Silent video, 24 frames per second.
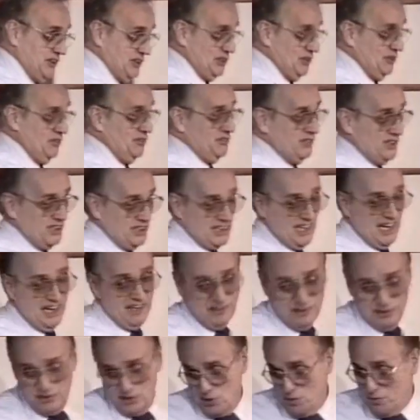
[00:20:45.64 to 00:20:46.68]
or the Sutras, say
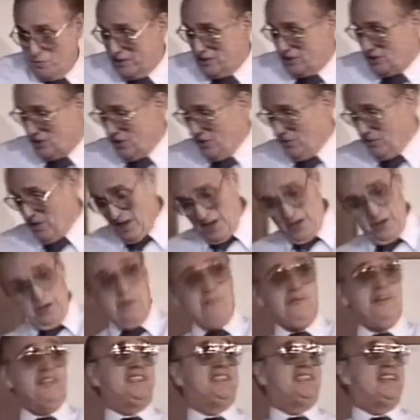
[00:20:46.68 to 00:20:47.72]
that you must do?
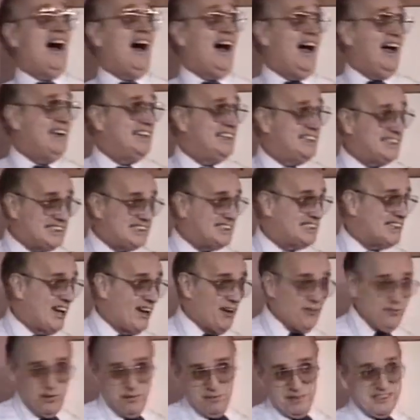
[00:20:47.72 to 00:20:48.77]
You must die to
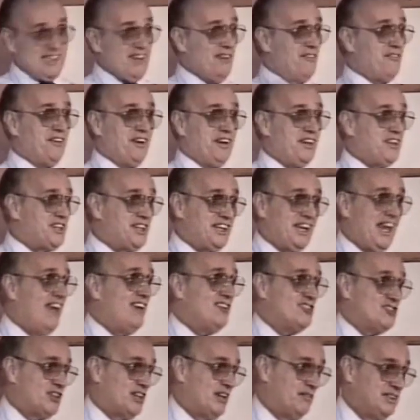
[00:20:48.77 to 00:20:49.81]
self. You must get rid of the
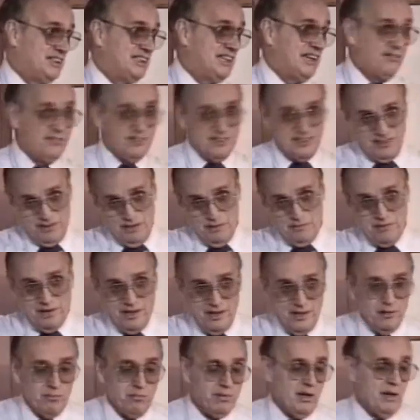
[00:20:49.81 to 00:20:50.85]
nature that was given to you
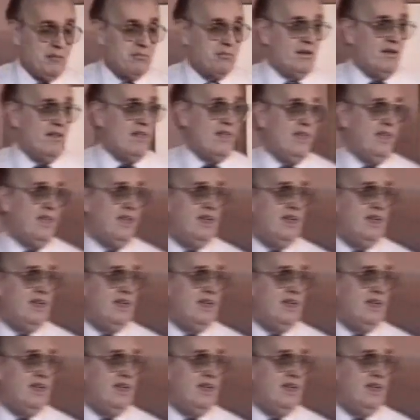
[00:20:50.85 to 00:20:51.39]
by your people.